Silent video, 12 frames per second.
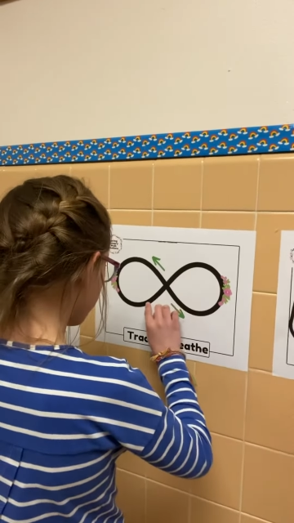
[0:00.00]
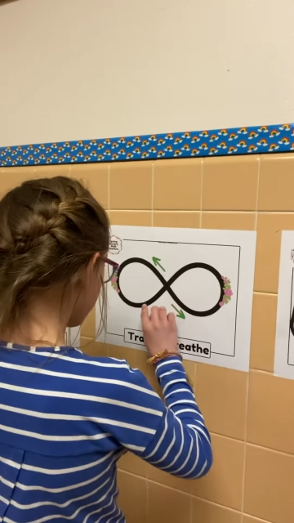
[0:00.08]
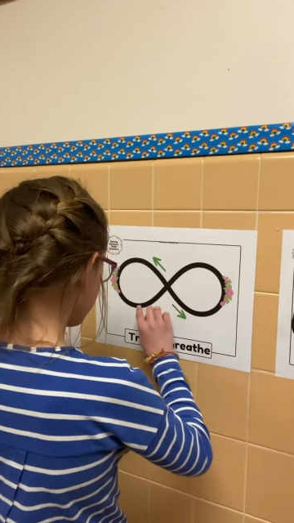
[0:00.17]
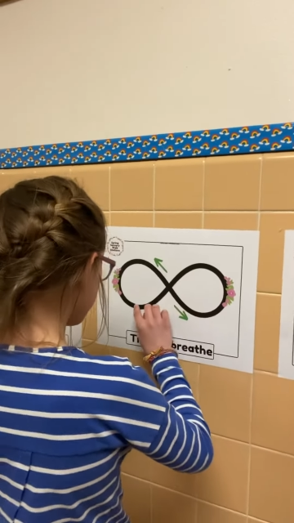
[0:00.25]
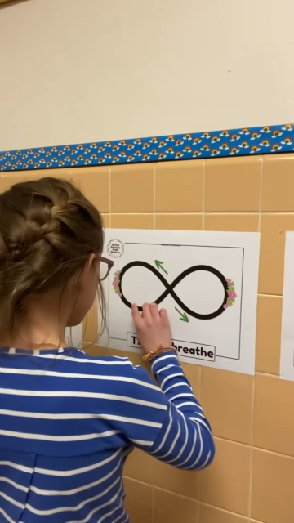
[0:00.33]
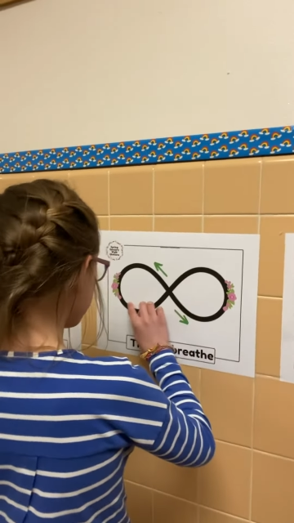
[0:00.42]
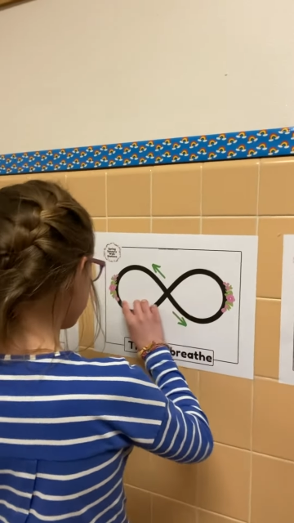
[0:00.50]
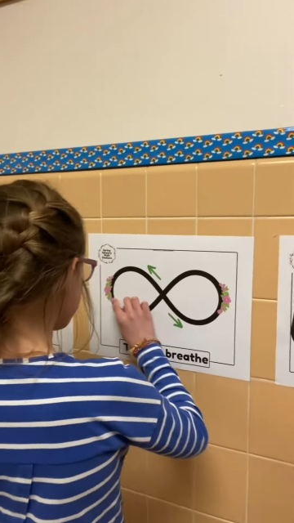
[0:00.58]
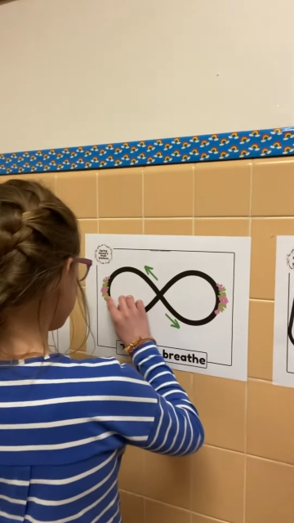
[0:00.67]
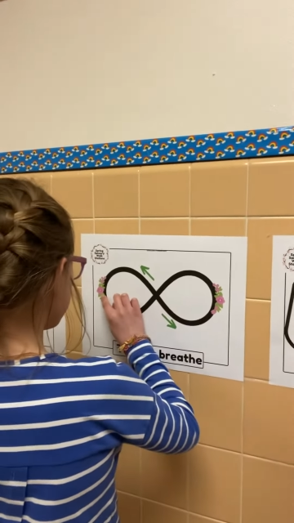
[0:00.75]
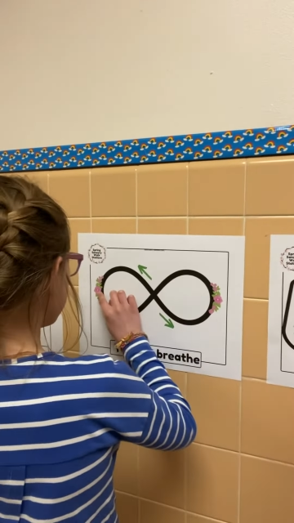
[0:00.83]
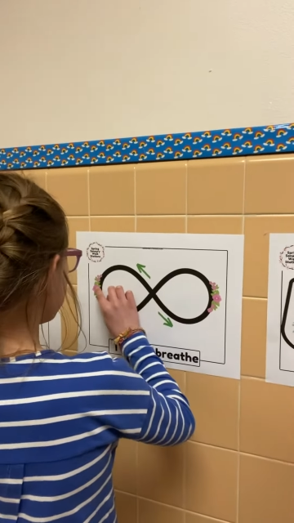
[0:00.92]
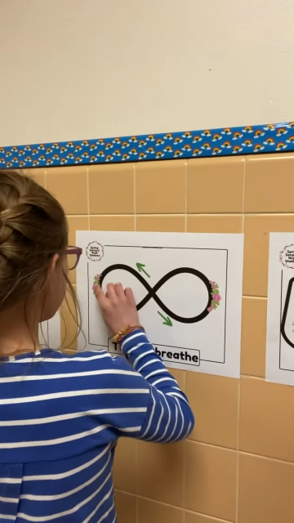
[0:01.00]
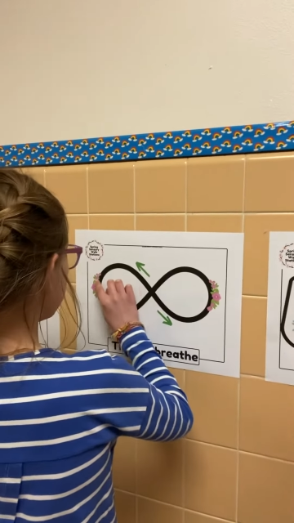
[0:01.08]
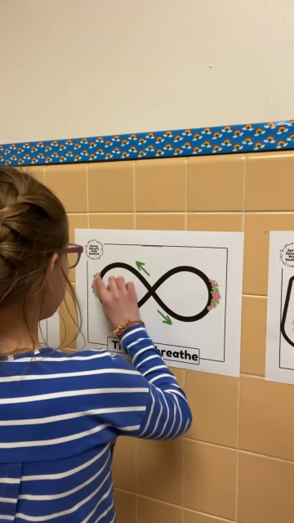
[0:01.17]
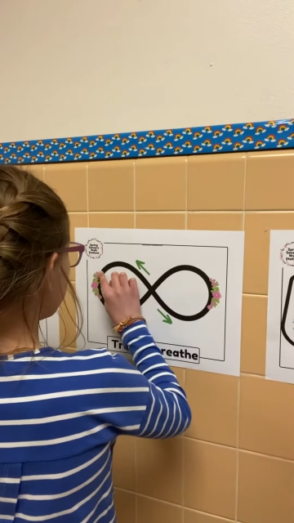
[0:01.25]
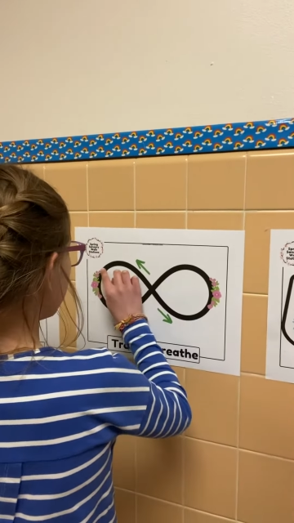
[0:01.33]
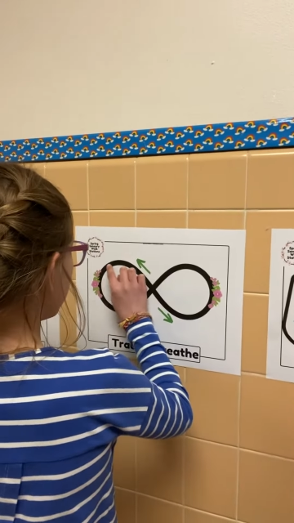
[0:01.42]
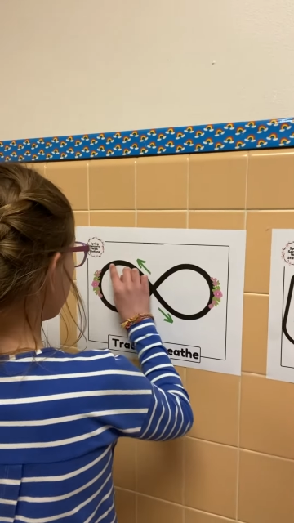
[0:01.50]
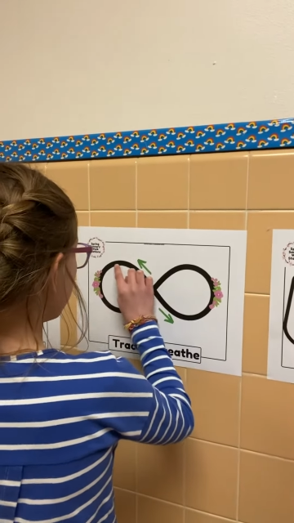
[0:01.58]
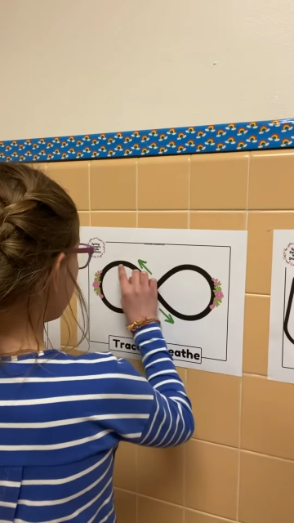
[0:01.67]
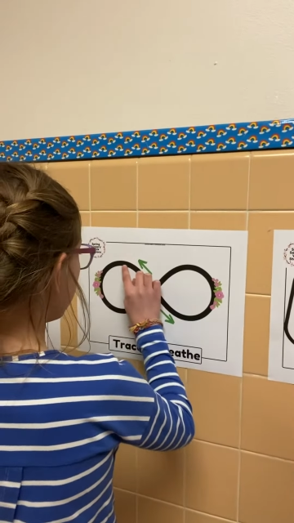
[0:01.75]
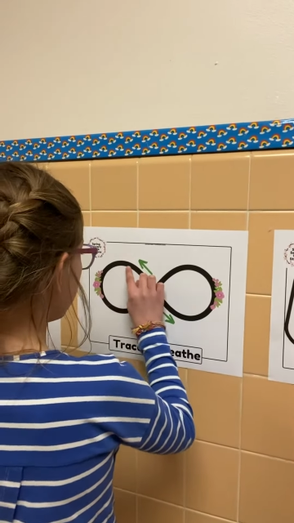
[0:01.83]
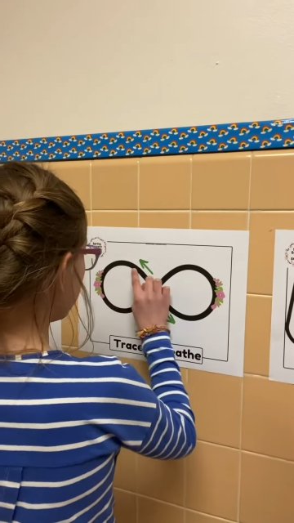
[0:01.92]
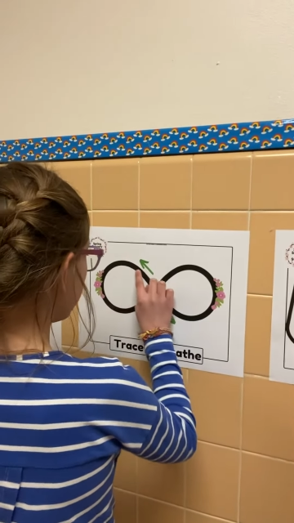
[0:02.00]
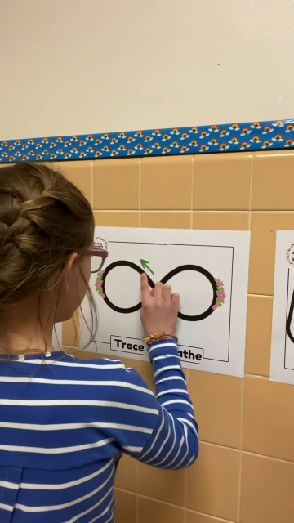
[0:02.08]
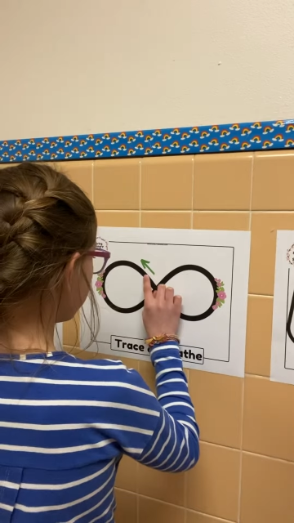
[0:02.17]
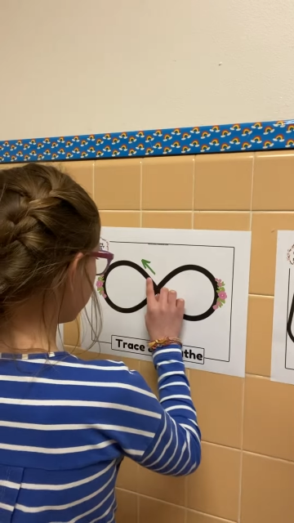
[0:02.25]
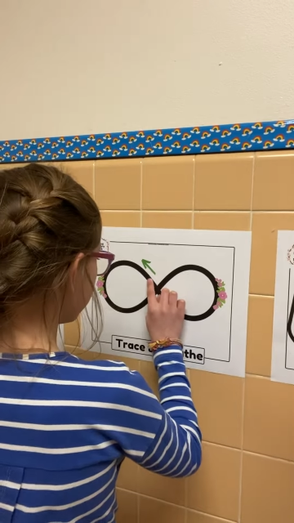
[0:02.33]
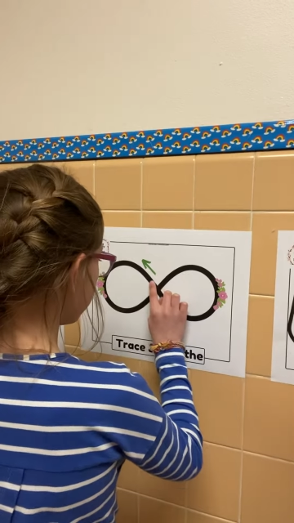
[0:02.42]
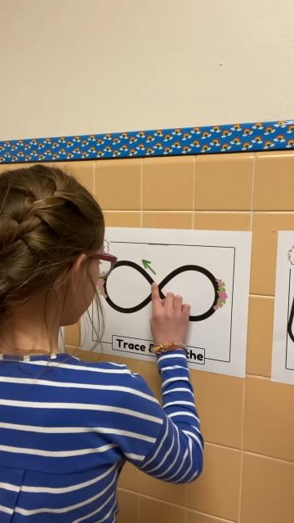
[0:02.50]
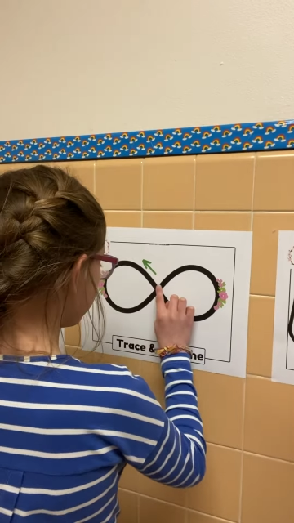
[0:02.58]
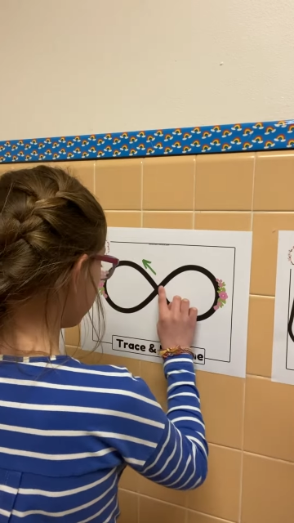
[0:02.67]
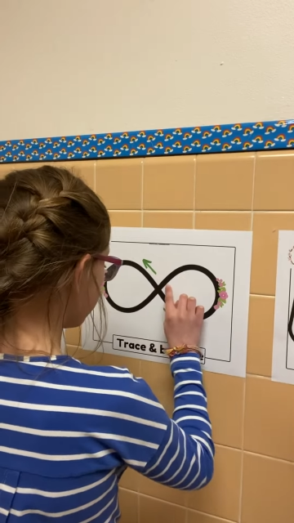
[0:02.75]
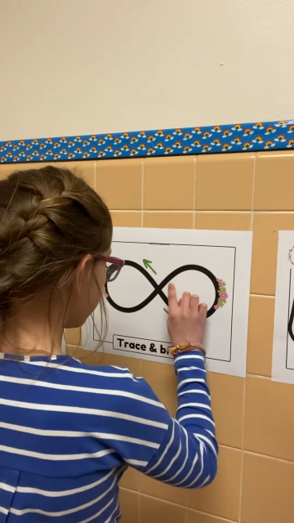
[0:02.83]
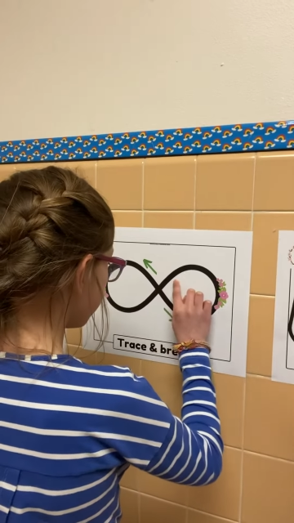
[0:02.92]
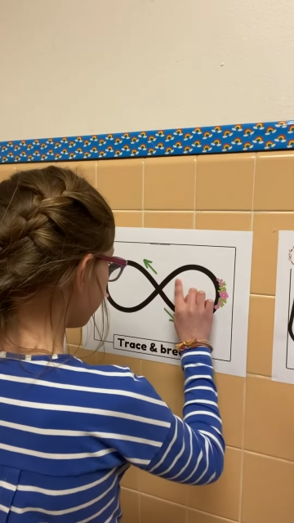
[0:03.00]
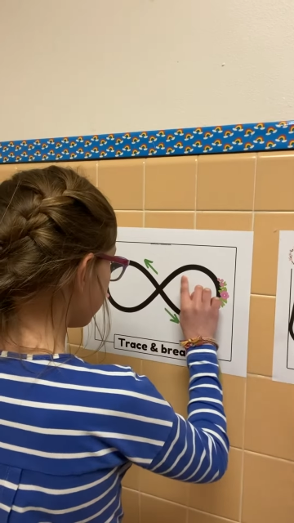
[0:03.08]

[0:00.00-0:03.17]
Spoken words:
Nobody's mouth can be seen.